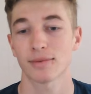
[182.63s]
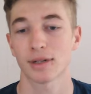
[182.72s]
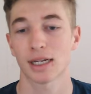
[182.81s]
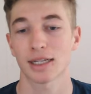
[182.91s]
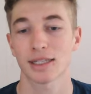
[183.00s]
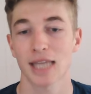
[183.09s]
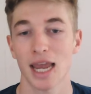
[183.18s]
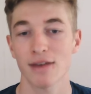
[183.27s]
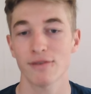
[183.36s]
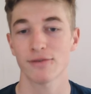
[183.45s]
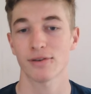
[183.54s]
click
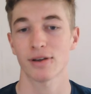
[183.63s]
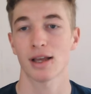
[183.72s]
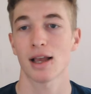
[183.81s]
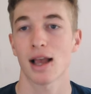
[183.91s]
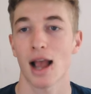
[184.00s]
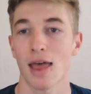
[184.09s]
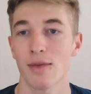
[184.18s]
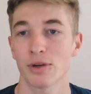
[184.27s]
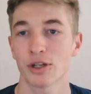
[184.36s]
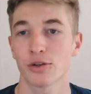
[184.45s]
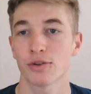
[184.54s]
save, and then
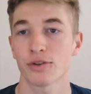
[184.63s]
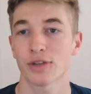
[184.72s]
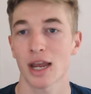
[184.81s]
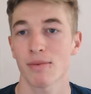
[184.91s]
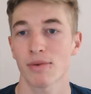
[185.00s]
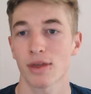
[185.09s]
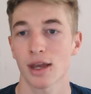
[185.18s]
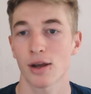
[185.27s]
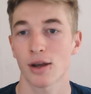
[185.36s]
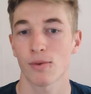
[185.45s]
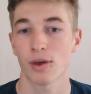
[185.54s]
we just do the same
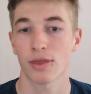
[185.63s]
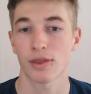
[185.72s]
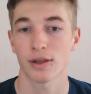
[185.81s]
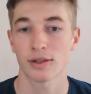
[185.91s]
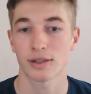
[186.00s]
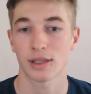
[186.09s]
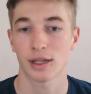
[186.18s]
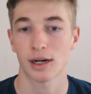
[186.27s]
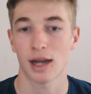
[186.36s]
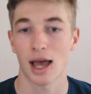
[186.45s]
thing with this little